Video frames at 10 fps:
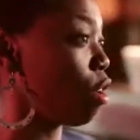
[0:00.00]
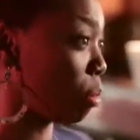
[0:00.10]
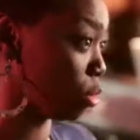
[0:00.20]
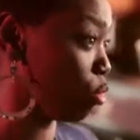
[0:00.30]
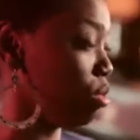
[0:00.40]

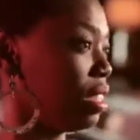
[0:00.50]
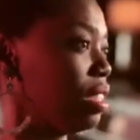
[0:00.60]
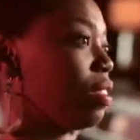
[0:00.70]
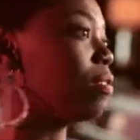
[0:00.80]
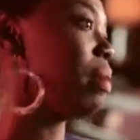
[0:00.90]

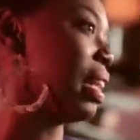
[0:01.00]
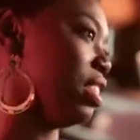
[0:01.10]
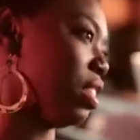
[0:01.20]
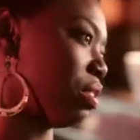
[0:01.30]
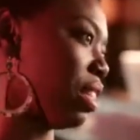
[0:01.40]
opportunity of my
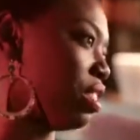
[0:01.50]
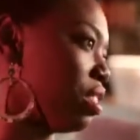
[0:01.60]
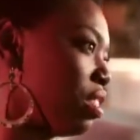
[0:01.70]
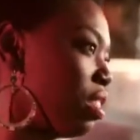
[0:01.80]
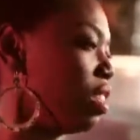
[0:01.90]
generation